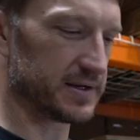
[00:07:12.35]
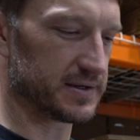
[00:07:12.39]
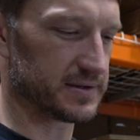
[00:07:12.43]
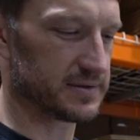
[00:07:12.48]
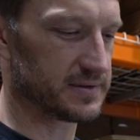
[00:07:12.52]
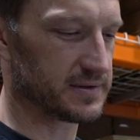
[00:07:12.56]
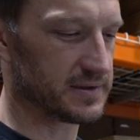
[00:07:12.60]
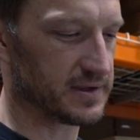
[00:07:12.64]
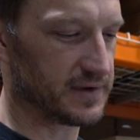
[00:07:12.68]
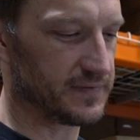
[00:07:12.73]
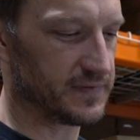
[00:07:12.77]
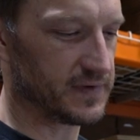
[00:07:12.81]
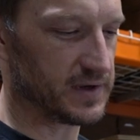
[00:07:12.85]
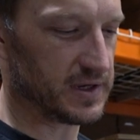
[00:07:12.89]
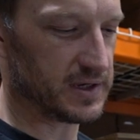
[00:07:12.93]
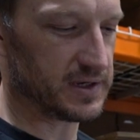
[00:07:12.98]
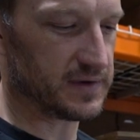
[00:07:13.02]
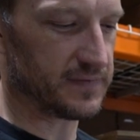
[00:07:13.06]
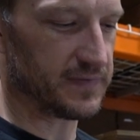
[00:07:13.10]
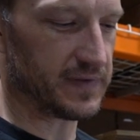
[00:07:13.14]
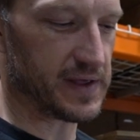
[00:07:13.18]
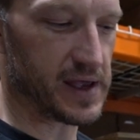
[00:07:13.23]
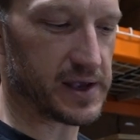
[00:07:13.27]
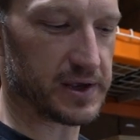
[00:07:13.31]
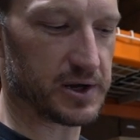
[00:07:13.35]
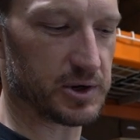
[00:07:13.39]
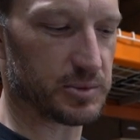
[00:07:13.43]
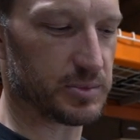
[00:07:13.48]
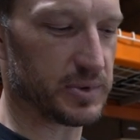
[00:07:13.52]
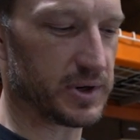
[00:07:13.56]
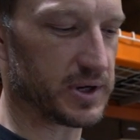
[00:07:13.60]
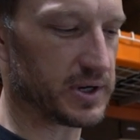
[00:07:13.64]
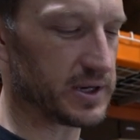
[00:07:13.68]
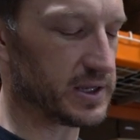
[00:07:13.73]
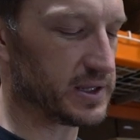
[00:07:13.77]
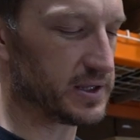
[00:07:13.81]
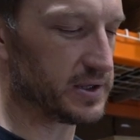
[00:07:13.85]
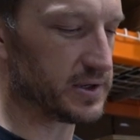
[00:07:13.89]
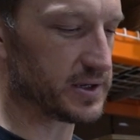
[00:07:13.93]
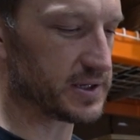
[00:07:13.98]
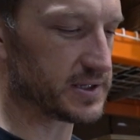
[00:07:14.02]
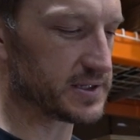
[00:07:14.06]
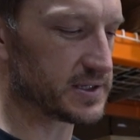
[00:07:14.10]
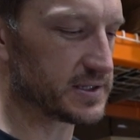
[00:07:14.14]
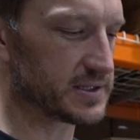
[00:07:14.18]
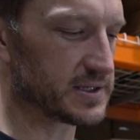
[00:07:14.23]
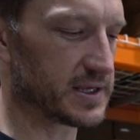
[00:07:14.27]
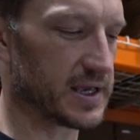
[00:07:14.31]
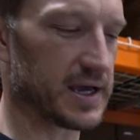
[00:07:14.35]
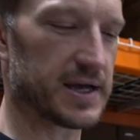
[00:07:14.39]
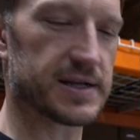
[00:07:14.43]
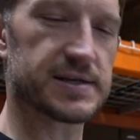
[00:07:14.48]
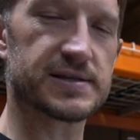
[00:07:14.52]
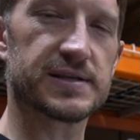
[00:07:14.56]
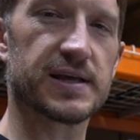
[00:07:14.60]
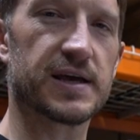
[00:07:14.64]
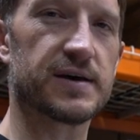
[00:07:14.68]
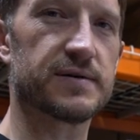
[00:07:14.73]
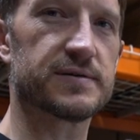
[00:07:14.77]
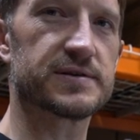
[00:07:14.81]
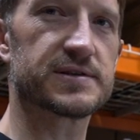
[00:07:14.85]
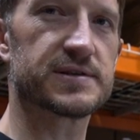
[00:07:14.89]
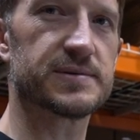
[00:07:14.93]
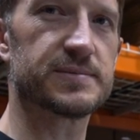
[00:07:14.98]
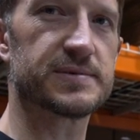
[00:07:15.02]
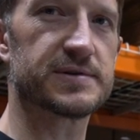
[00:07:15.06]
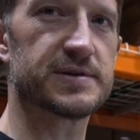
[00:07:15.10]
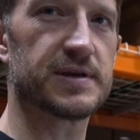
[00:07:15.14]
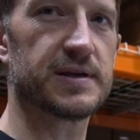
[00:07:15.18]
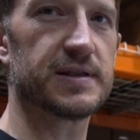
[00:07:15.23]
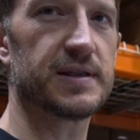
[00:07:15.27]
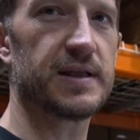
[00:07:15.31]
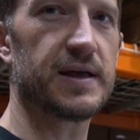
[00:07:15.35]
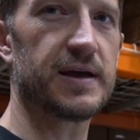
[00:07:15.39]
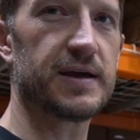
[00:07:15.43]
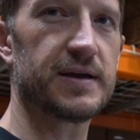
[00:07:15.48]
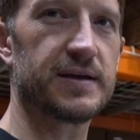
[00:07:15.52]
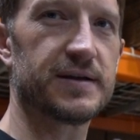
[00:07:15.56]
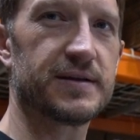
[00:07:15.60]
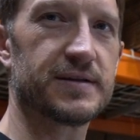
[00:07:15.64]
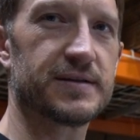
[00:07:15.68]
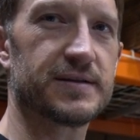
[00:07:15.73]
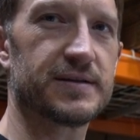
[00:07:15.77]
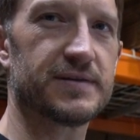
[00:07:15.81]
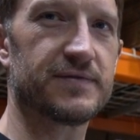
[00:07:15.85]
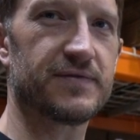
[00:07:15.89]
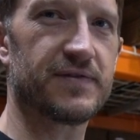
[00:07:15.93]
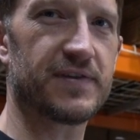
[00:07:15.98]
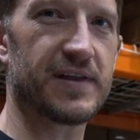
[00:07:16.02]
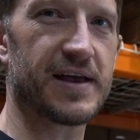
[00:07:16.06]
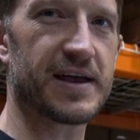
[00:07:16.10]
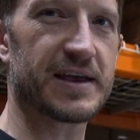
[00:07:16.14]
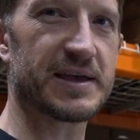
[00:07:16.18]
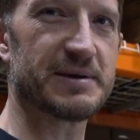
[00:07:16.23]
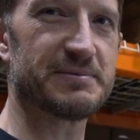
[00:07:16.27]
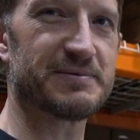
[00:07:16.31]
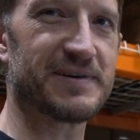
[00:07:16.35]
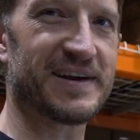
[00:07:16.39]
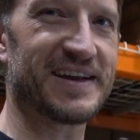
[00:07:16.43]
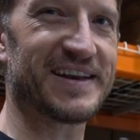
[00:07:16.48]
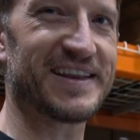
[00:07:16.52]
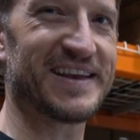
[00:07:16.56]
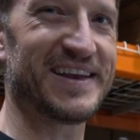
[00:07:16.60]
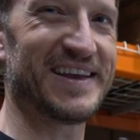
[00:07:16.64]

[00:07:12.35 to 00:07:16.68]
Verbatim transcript: and if you need to flag your buddy, you can just catch that with some sunlight and flag him right